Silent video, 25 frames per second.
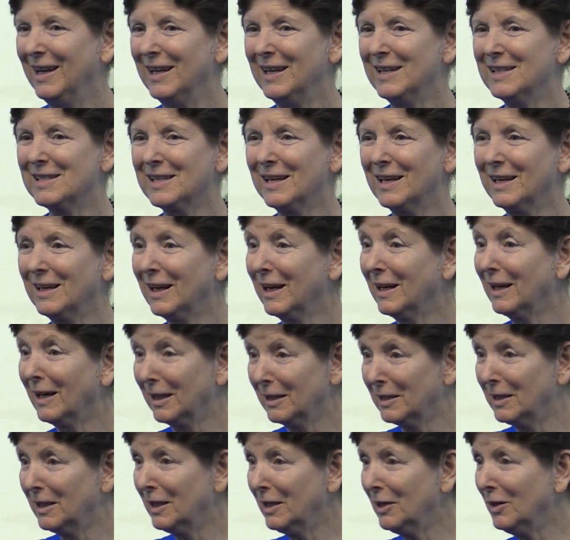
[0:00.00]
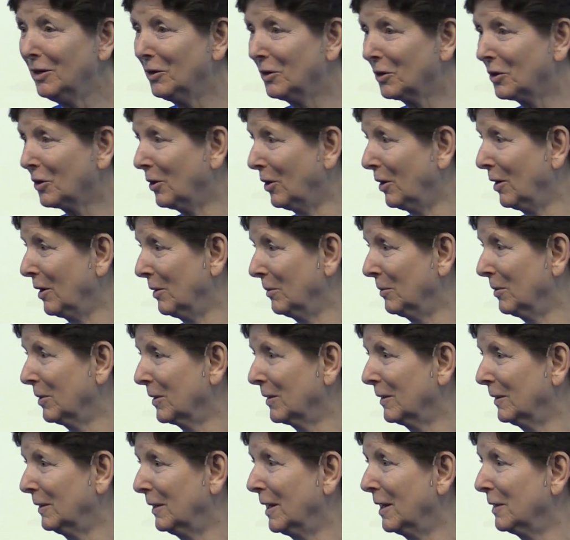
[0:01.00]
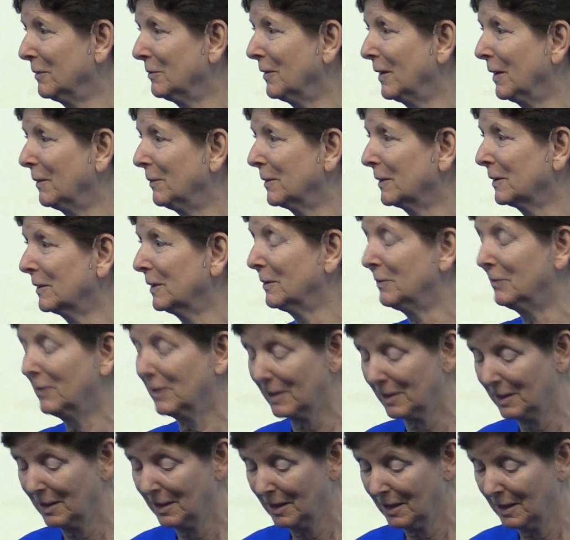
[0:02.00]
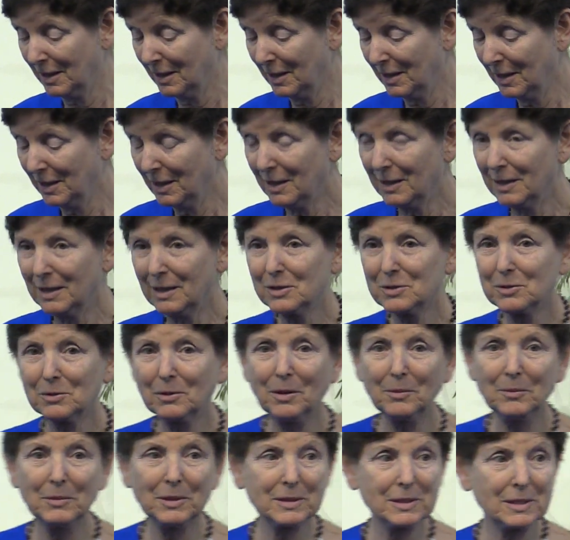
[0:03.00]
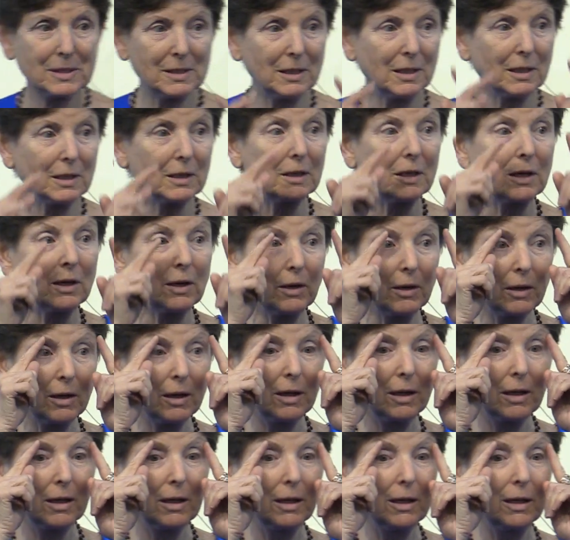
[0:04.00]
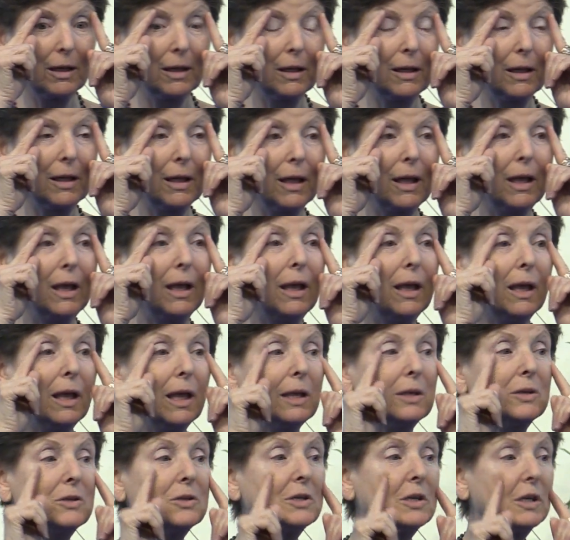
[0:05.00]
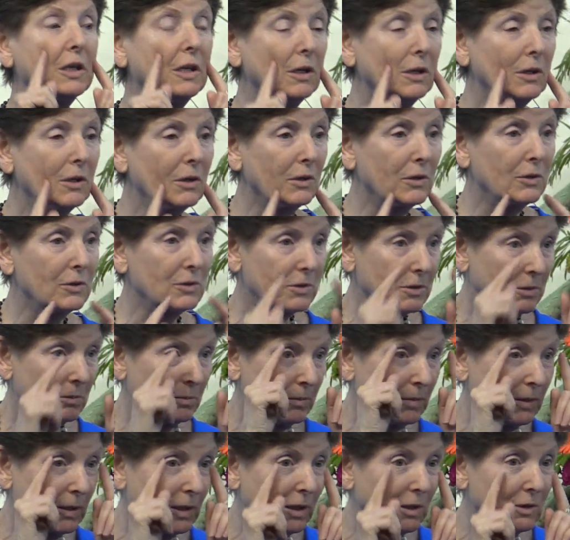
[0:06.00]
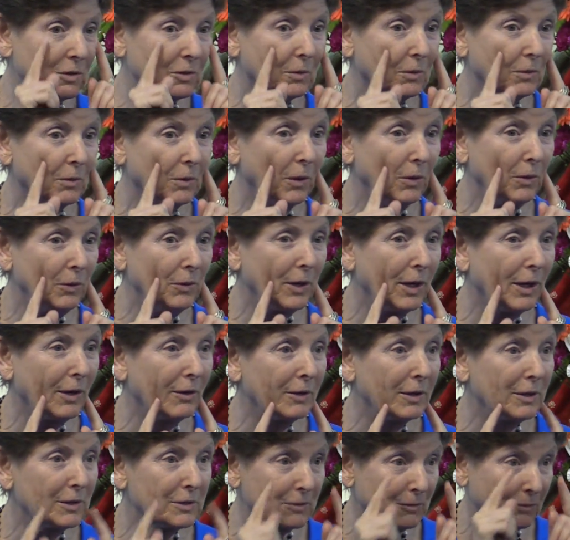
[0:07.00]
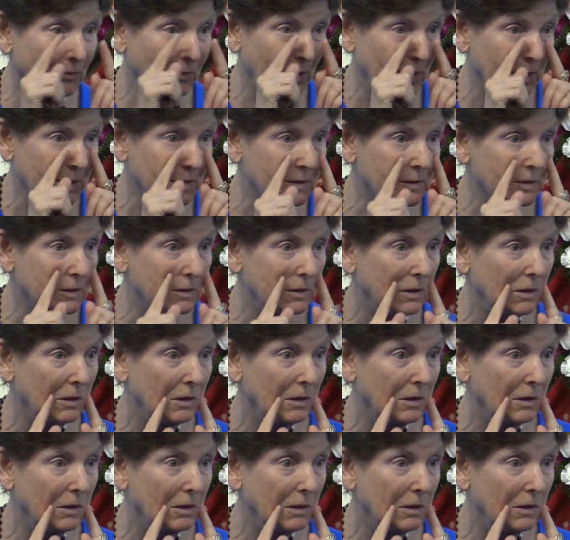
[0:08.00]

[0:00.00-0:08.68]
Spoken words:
He said, and I needed a car with the life I was living. Then Swami's sitting there, and tears begin to roll down his face.